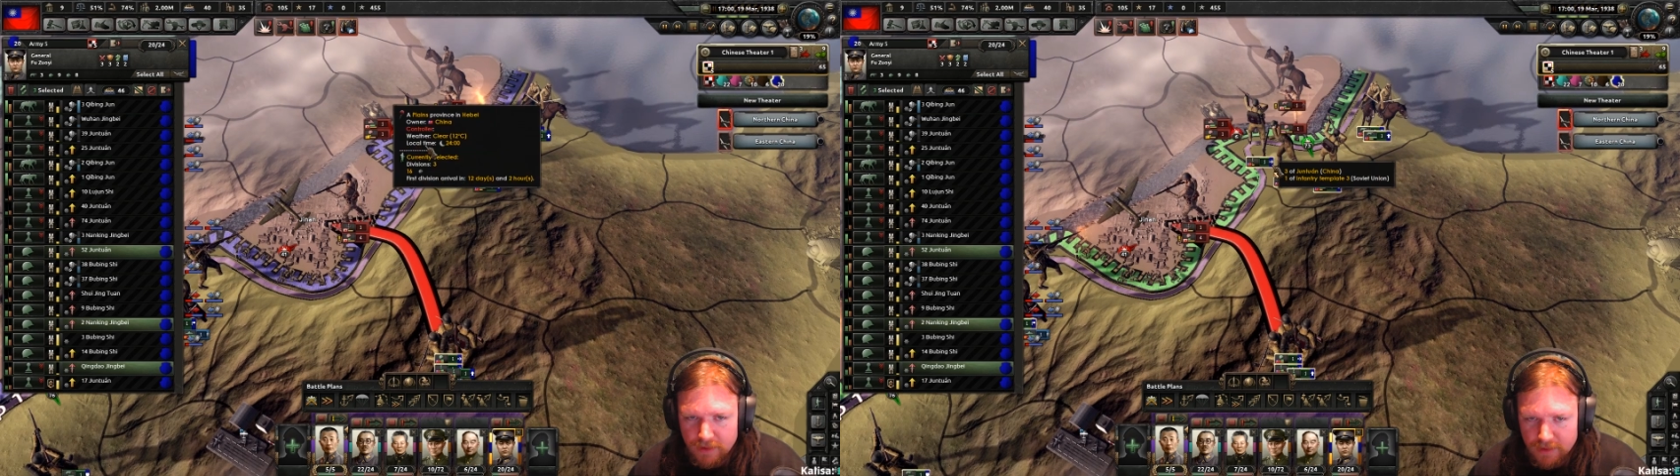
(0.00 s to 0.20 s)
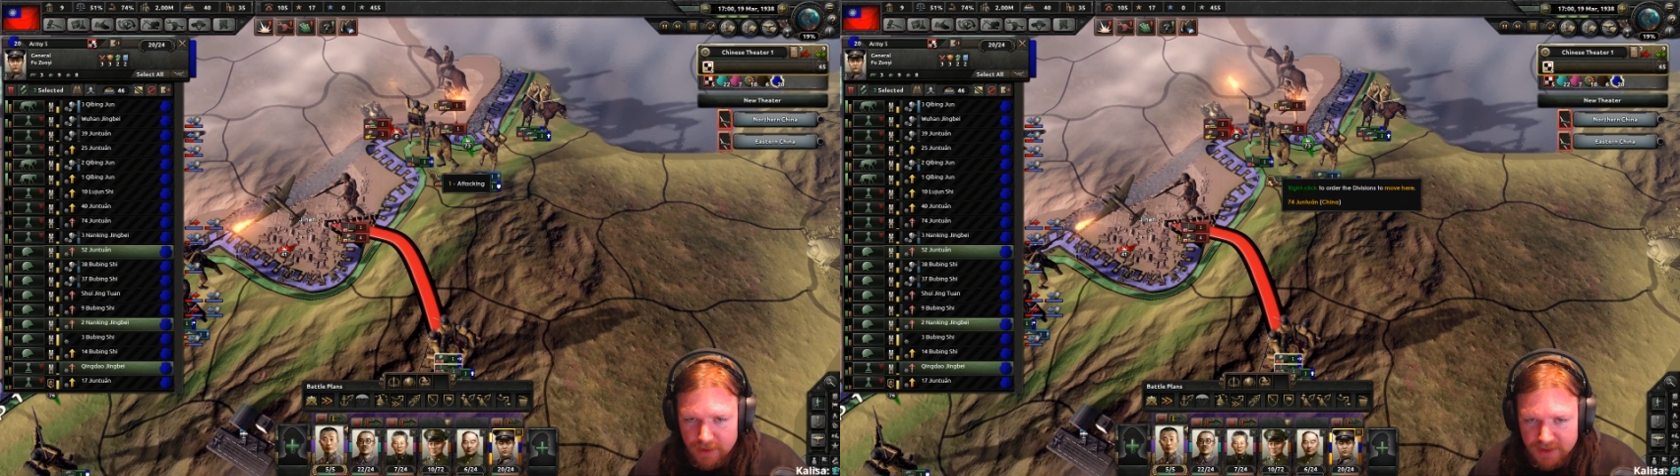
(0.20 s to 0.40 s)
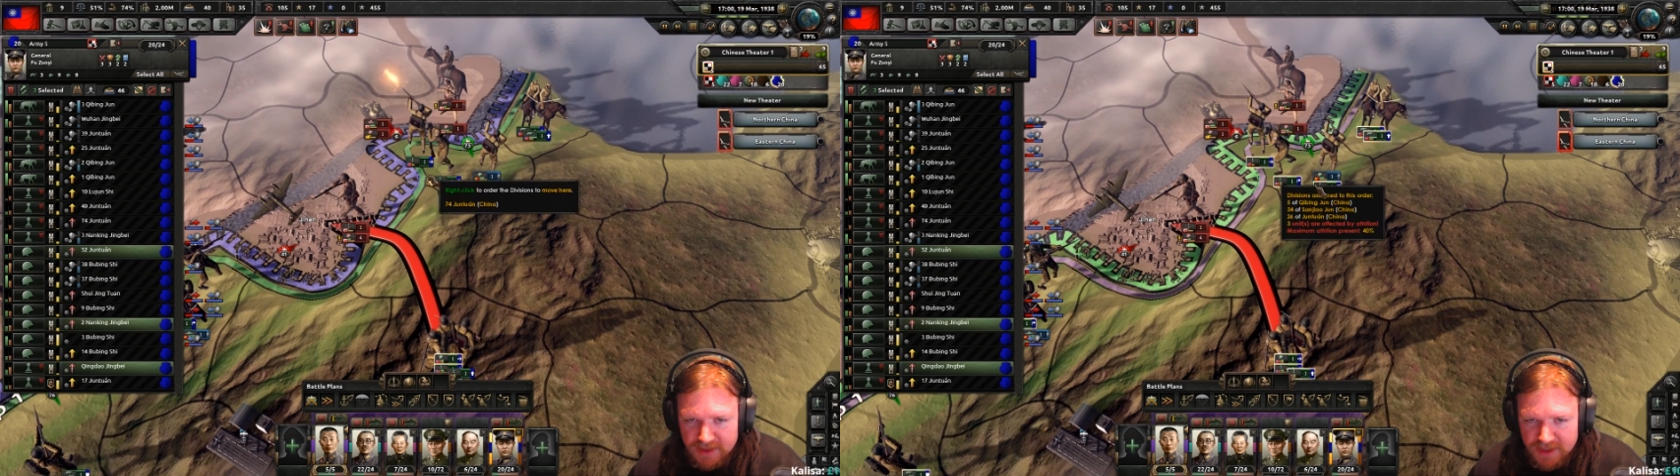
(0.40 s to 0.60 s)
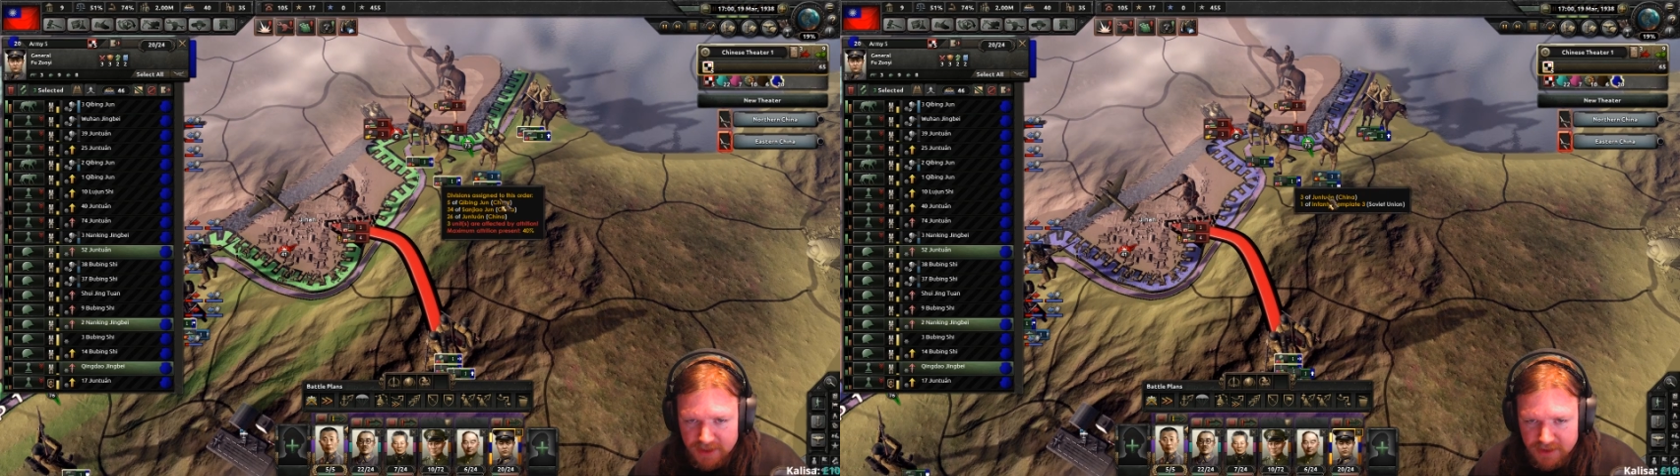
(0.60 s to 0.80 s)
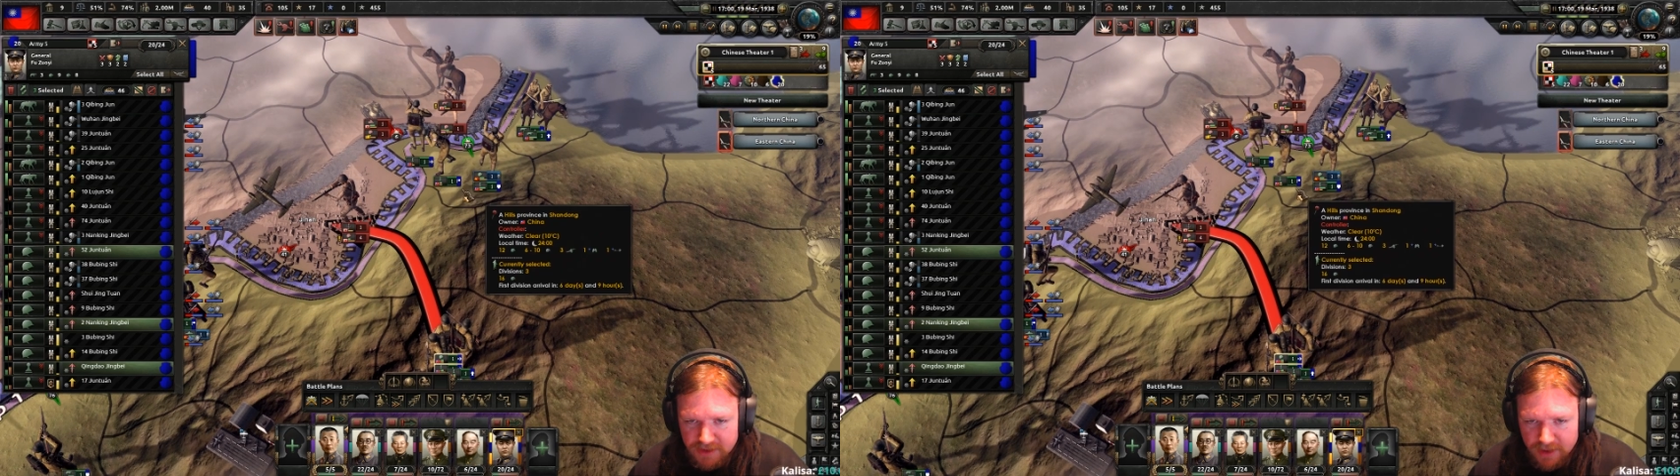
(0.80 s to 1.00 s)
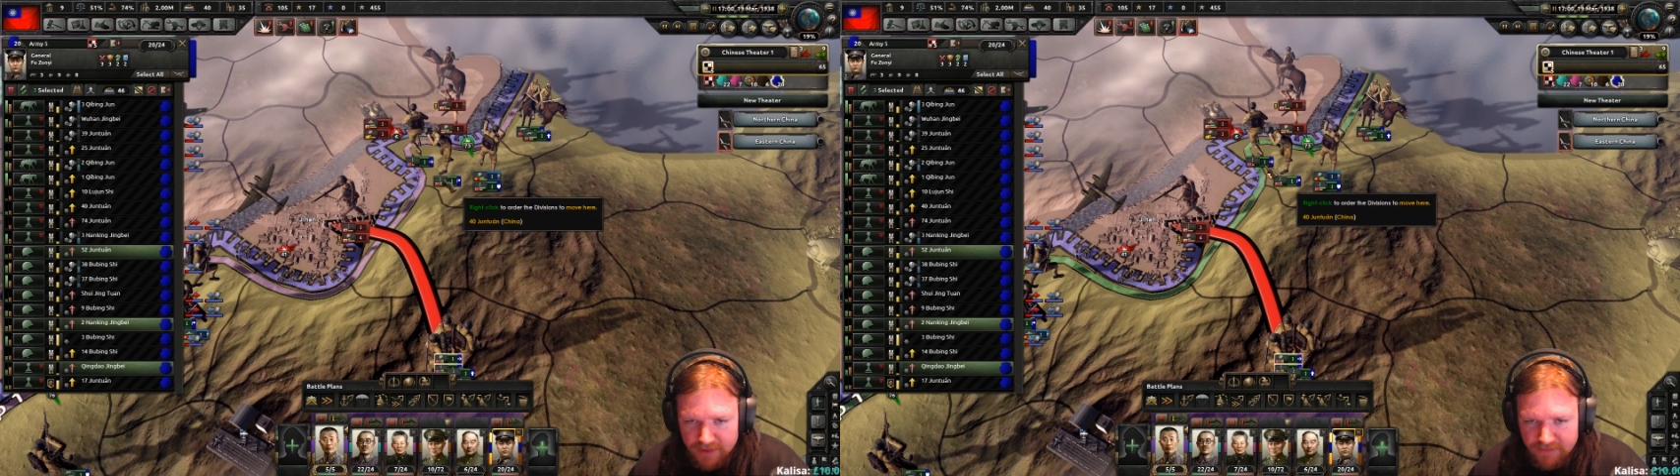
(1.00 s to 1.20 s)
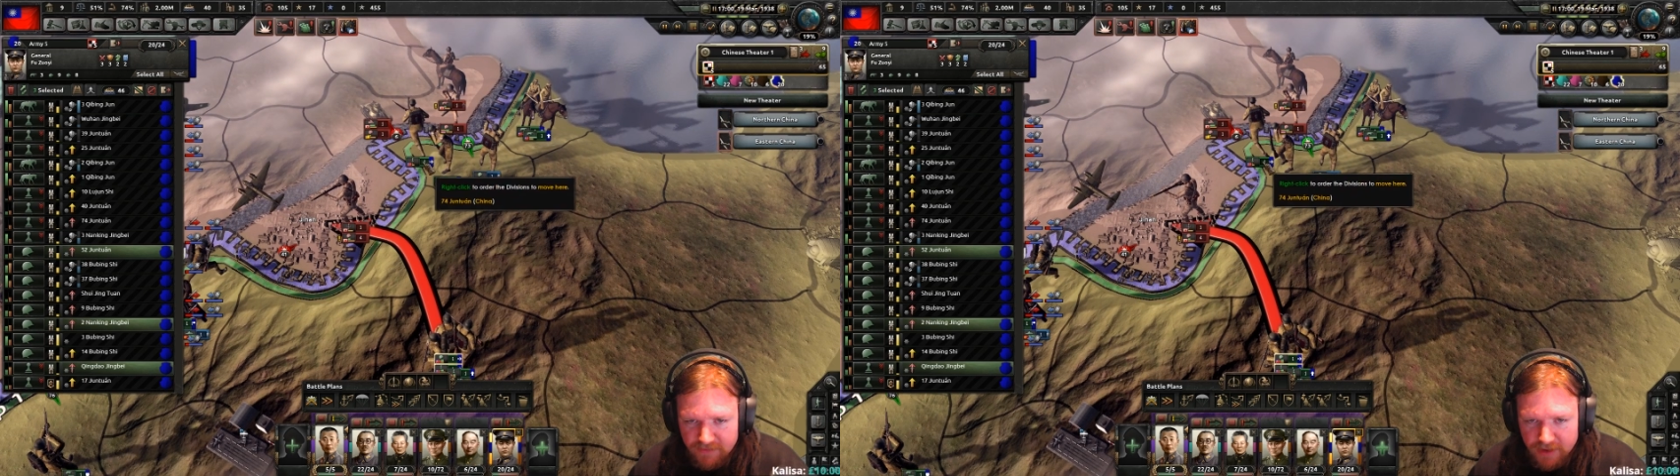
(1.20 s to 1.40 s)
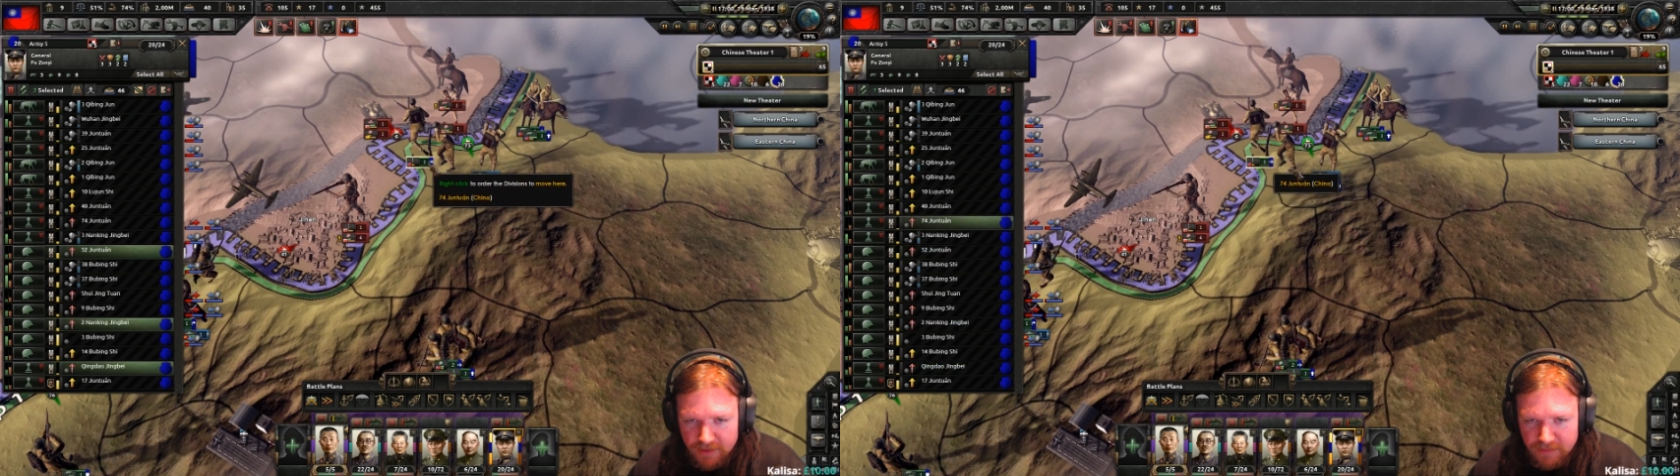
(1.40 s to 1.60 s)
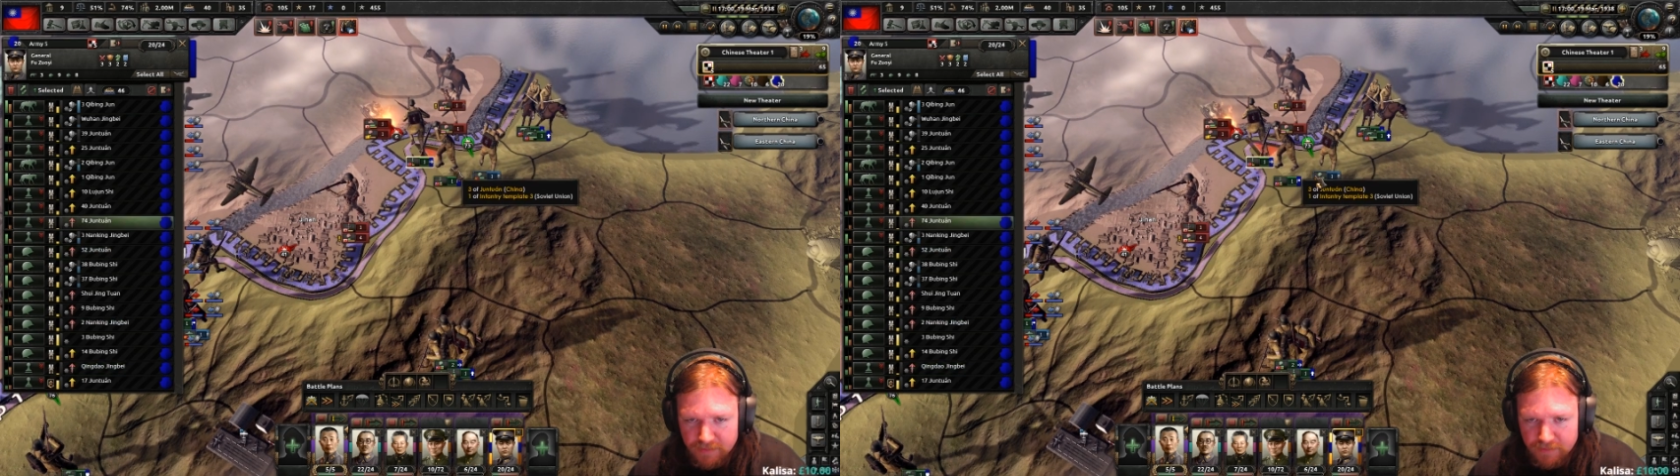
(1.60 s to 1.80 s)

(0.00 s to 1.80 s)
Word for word: That tank is going to get freed up